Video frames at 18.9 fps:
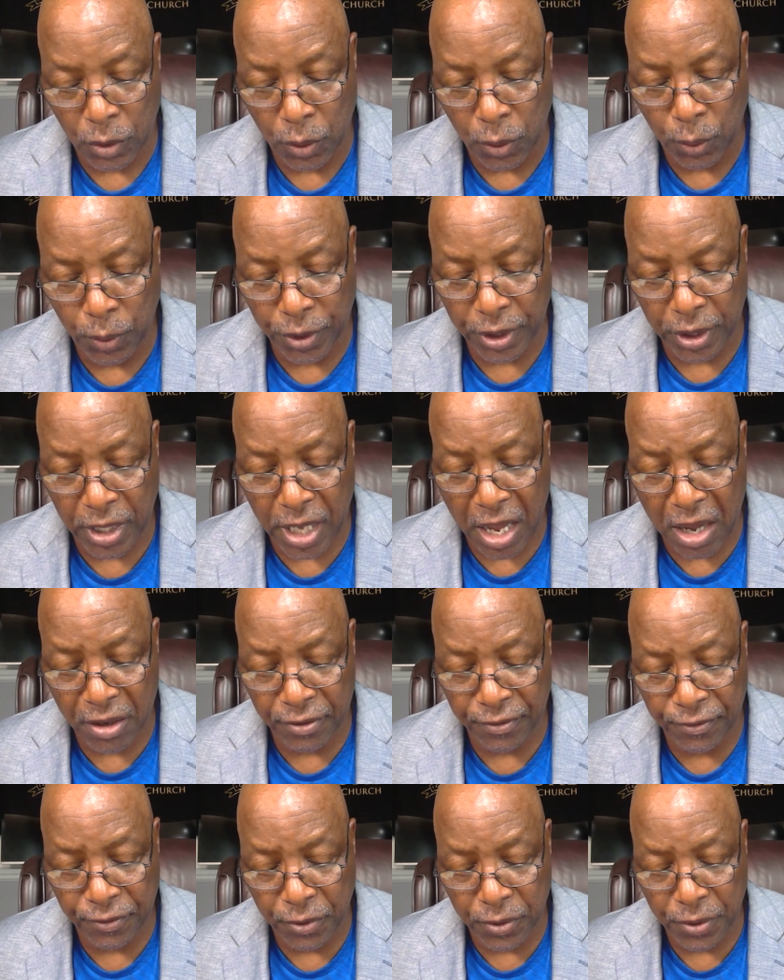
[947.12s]
with a
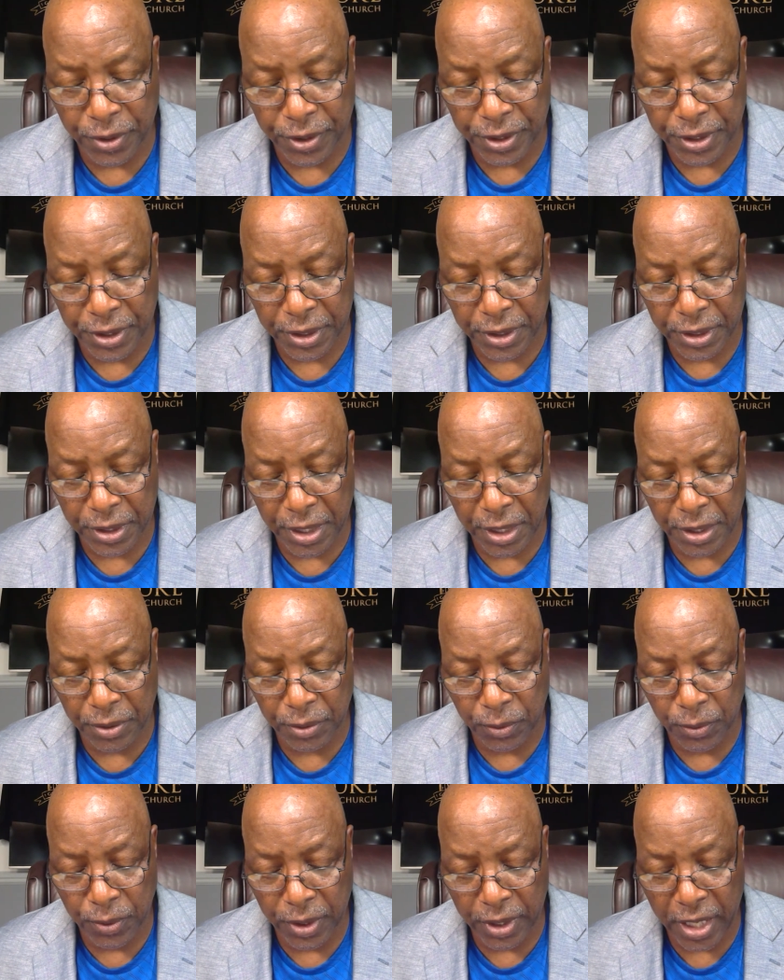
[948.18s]
loud voice, and said,
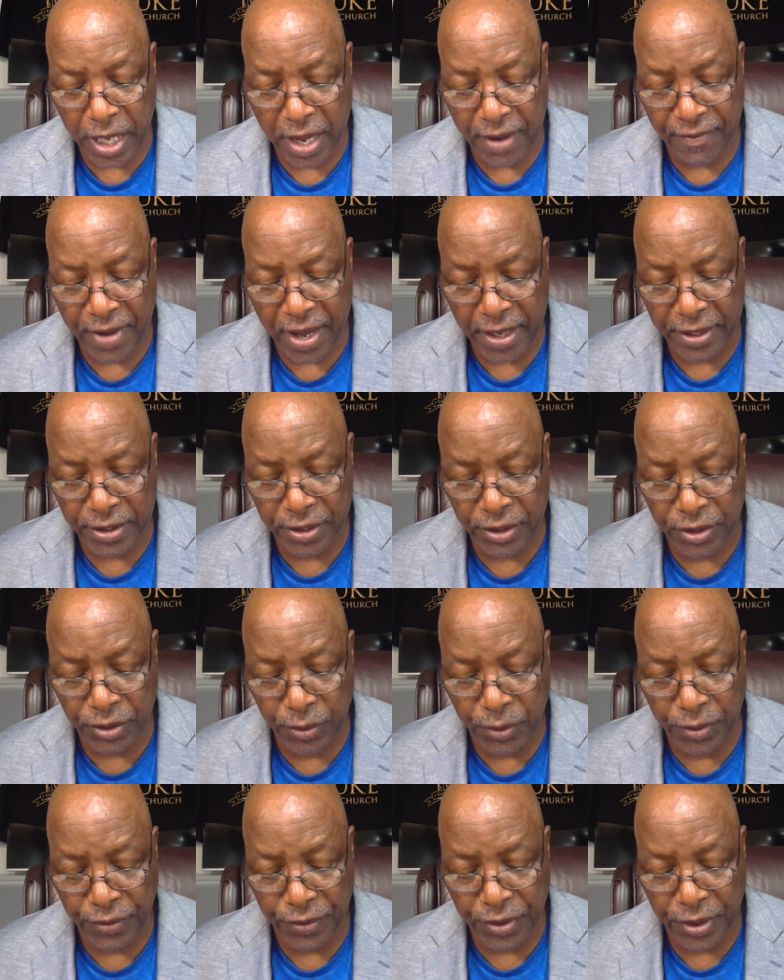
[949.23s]
"What have I to do
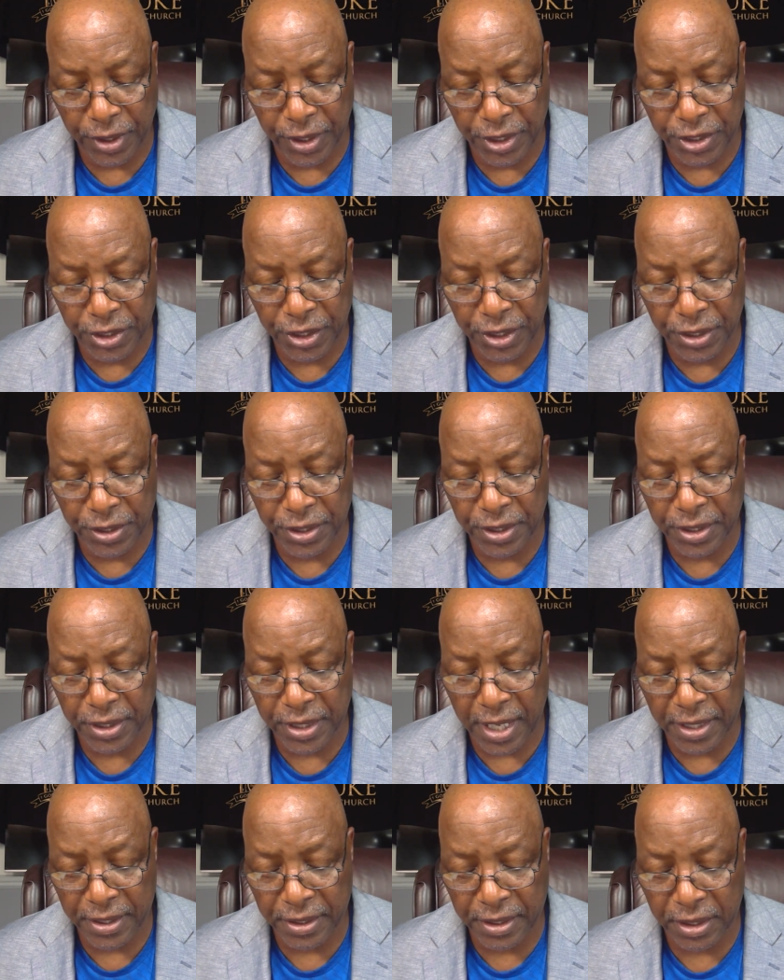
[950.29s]
with thee, Jesus,
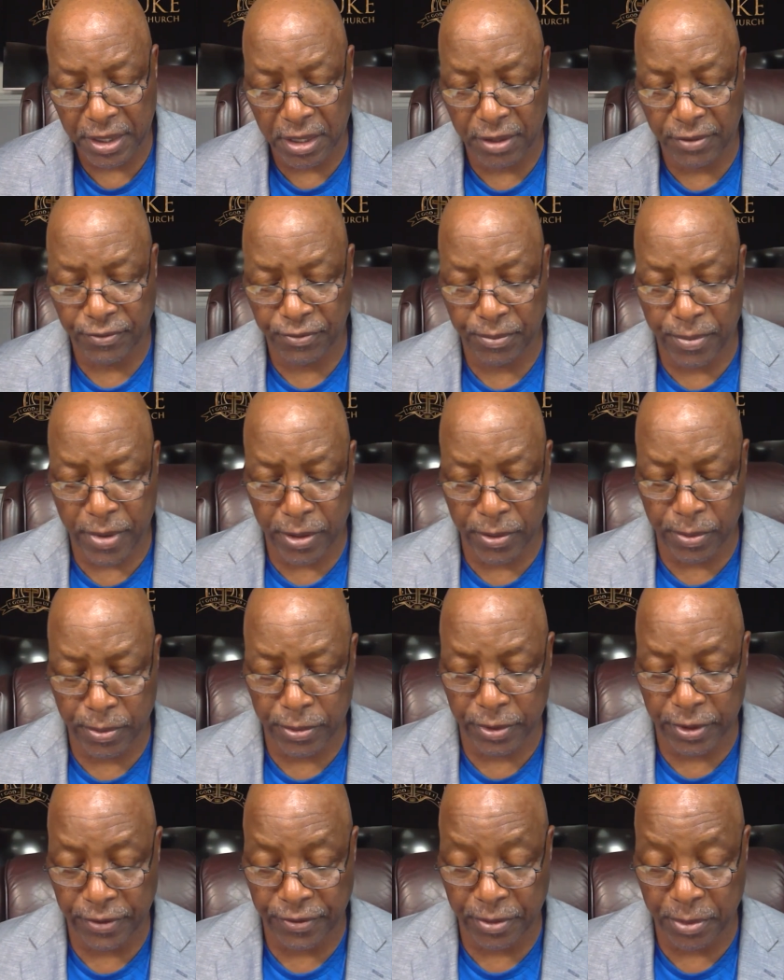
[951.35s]
thou Son
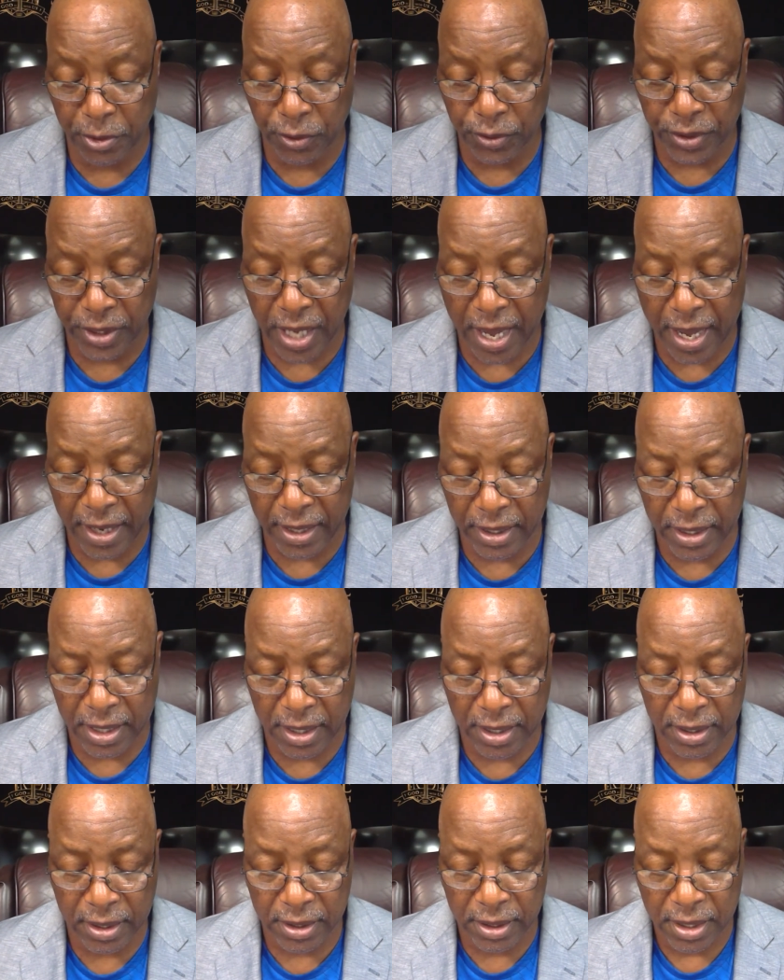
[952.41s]
of the Most High
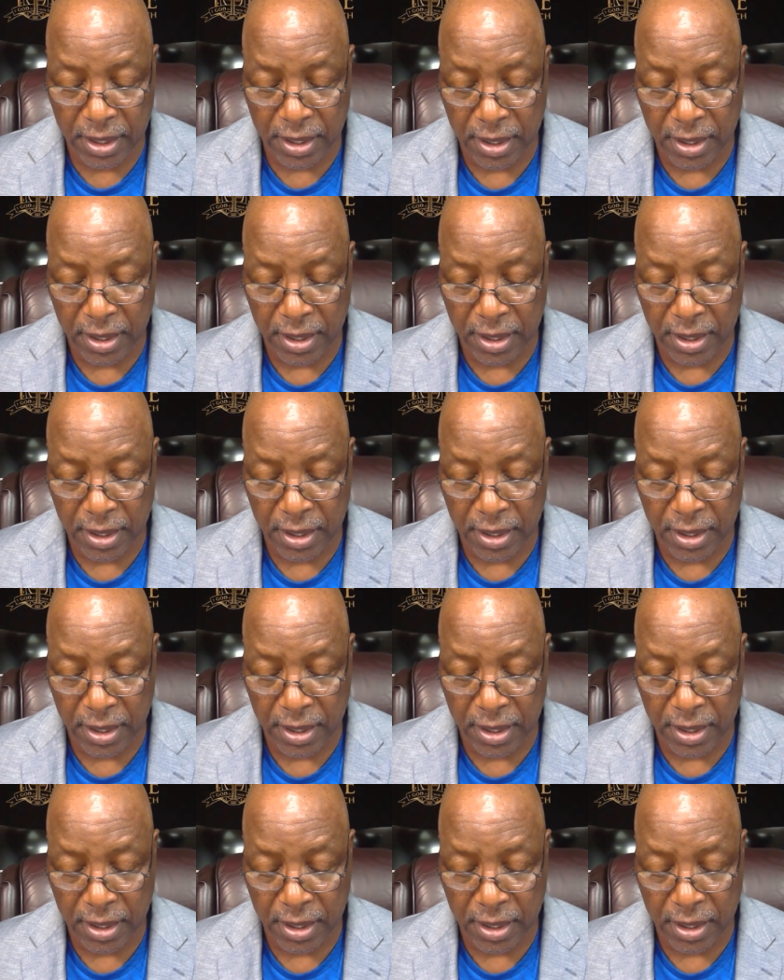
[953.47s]
God?